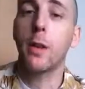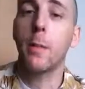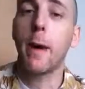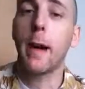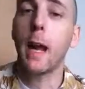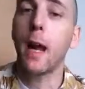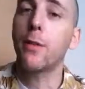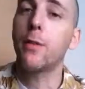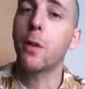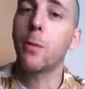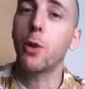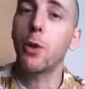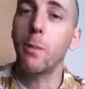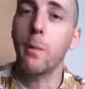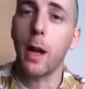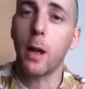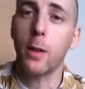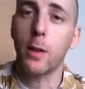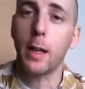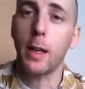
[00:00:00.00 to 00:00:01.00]
the
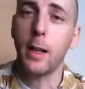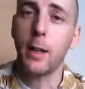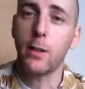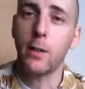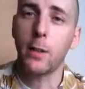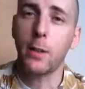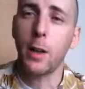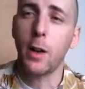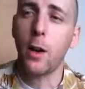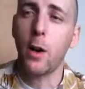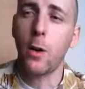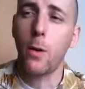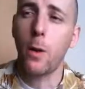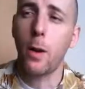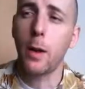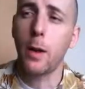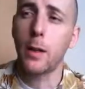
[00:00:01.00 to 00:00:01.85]
technology was not there